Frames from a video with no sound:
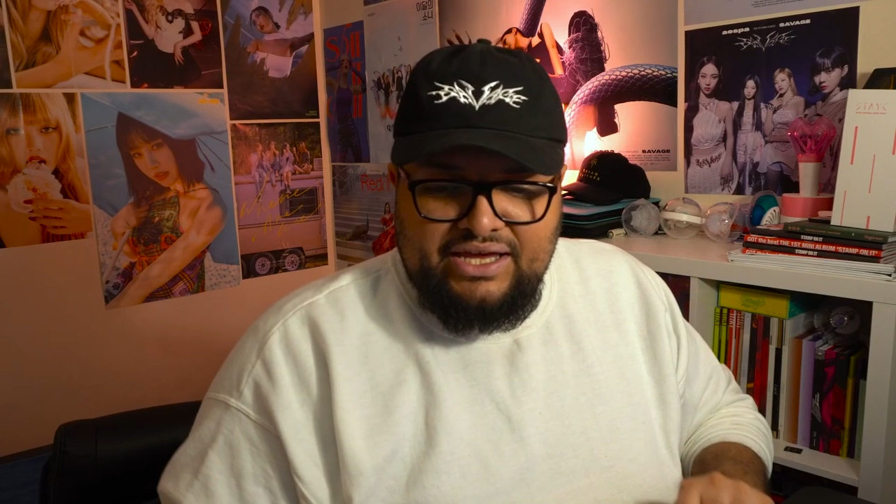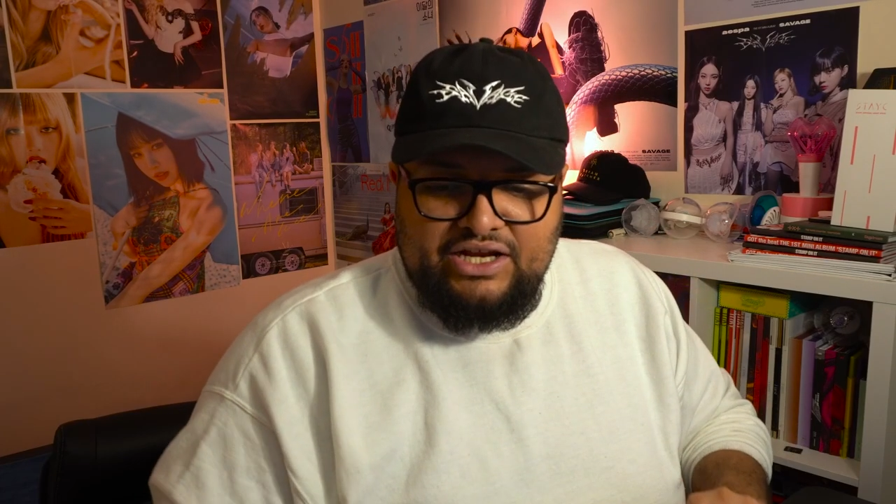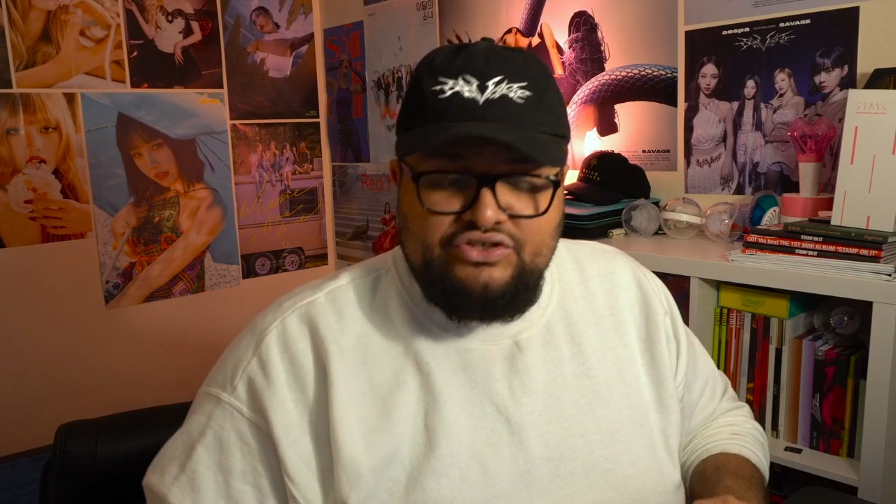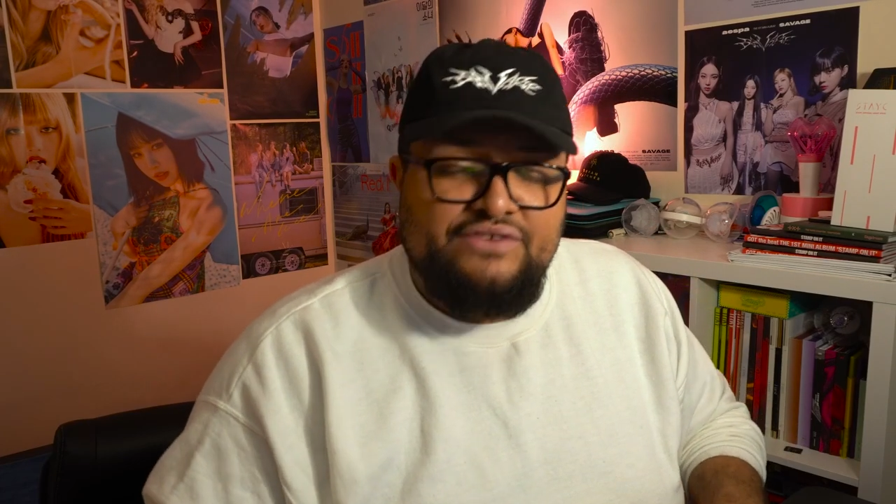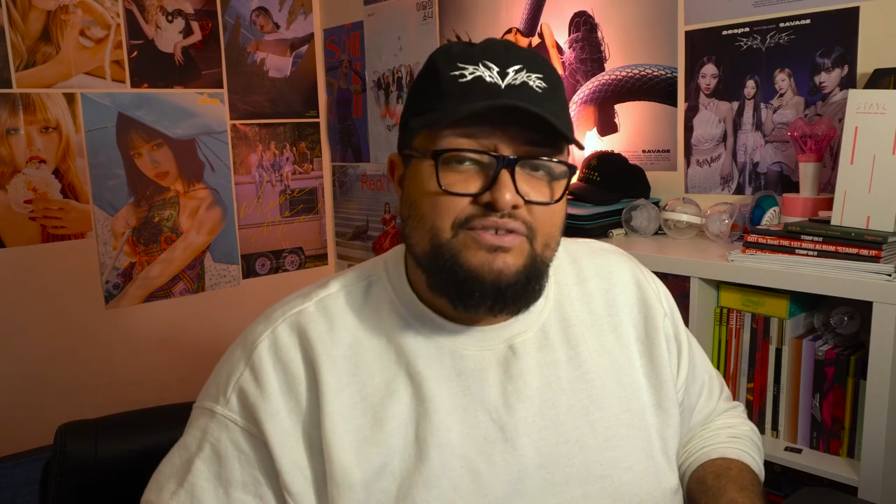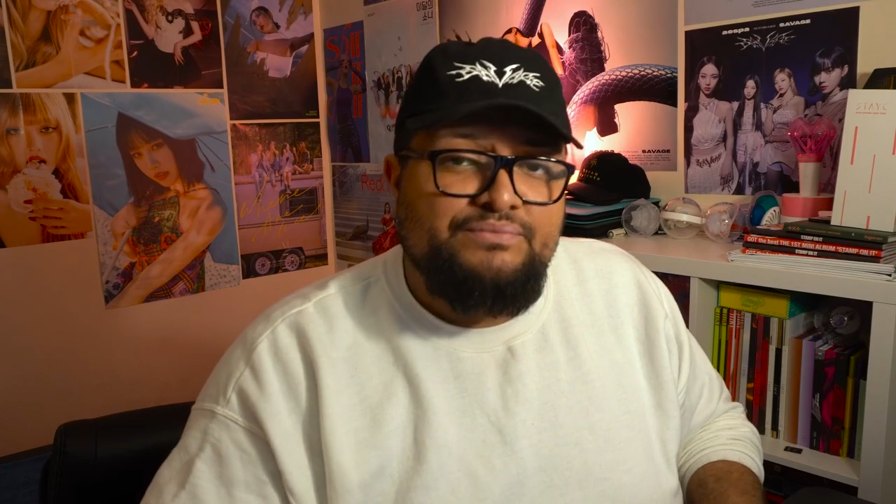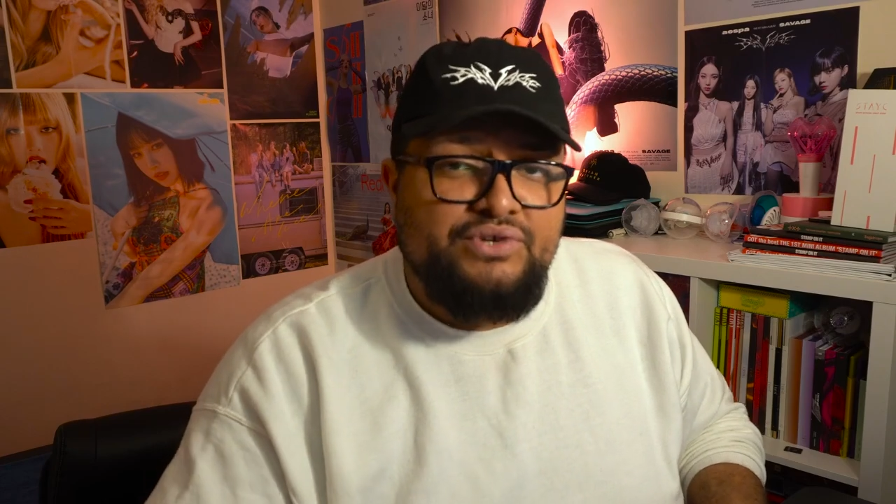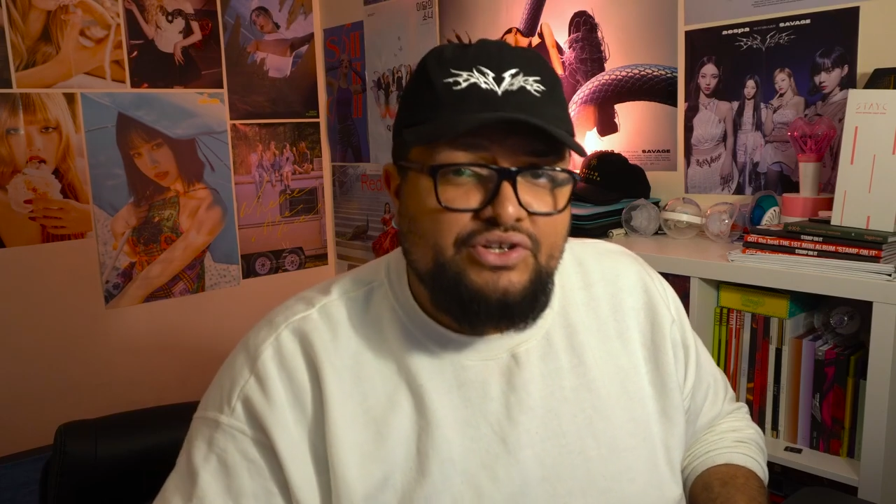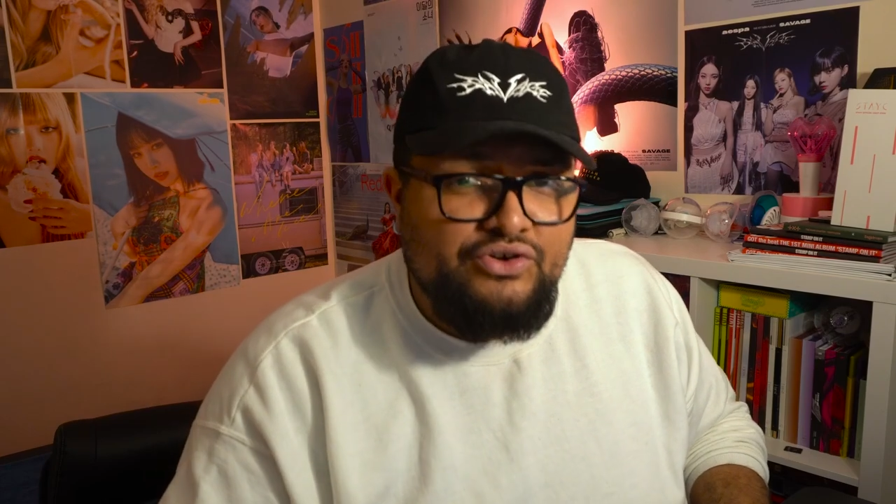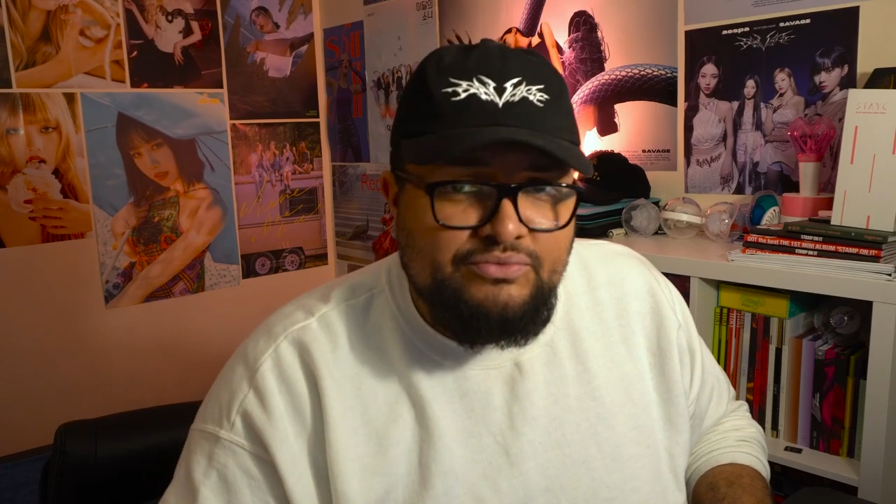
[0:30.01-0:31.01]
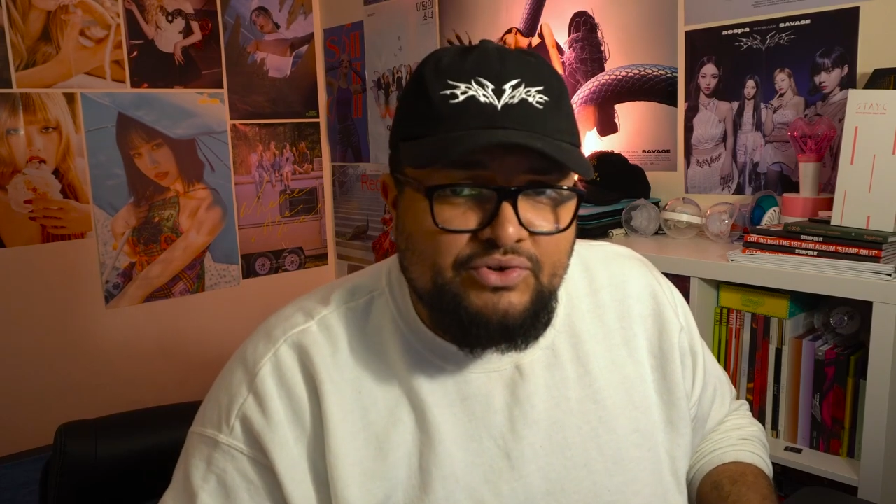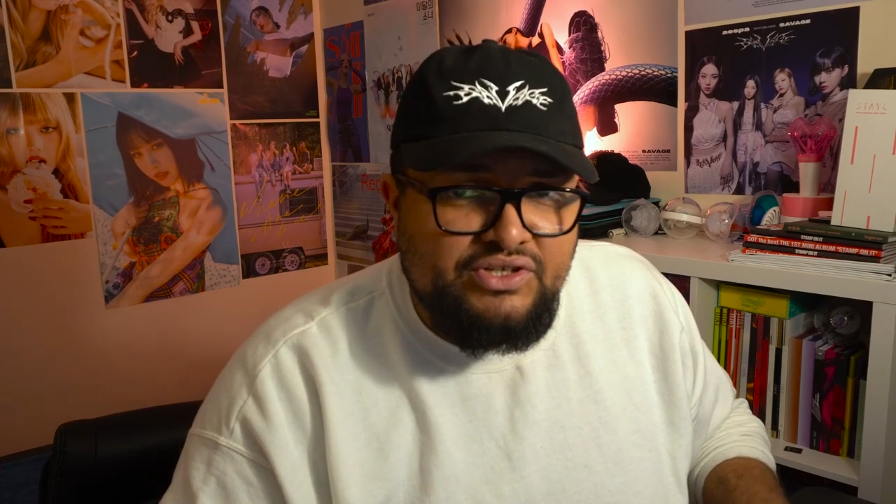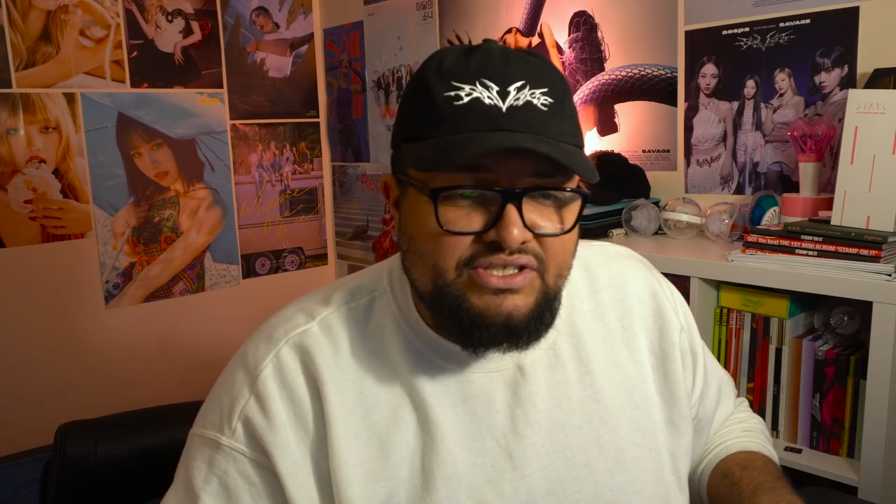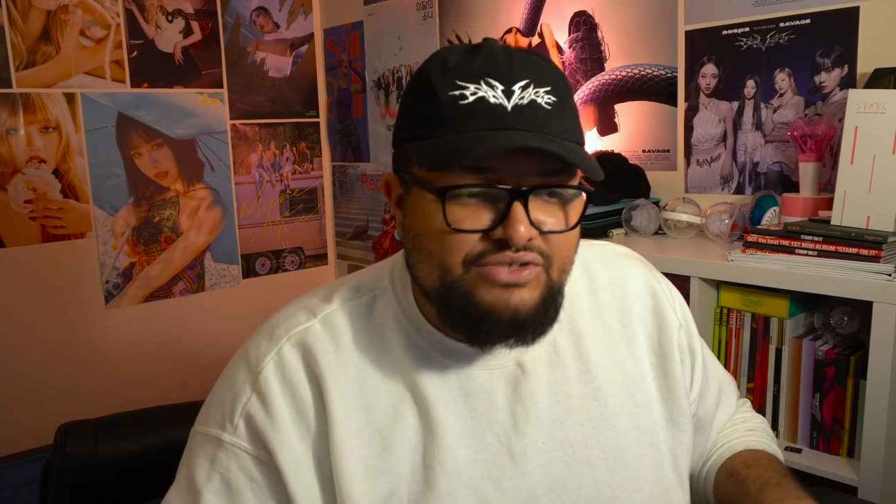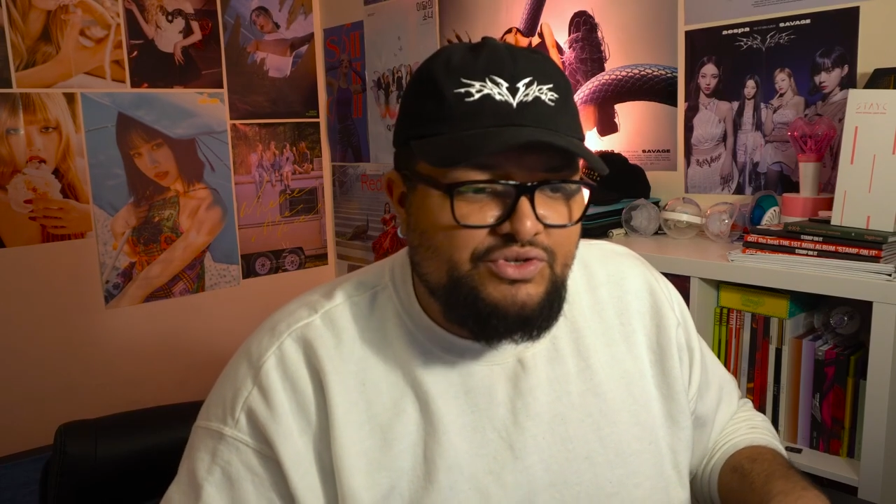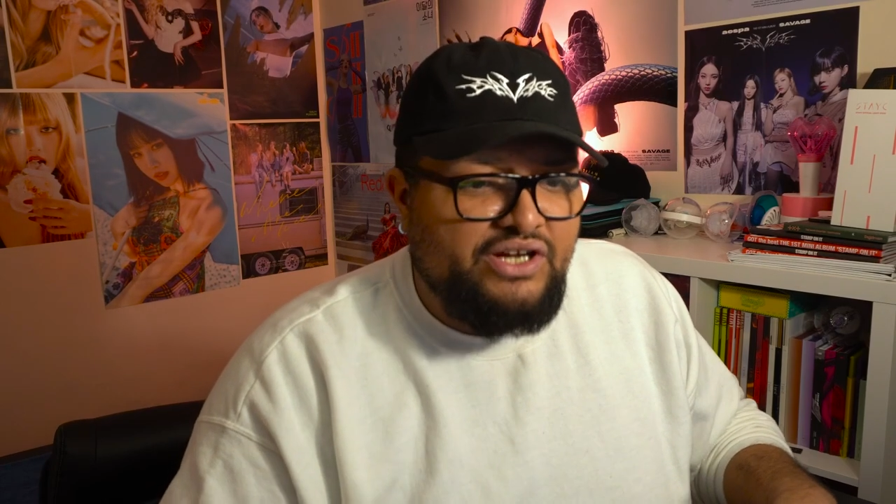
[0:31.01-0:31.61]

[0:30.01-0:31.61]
And I also have some pre-order bonuses.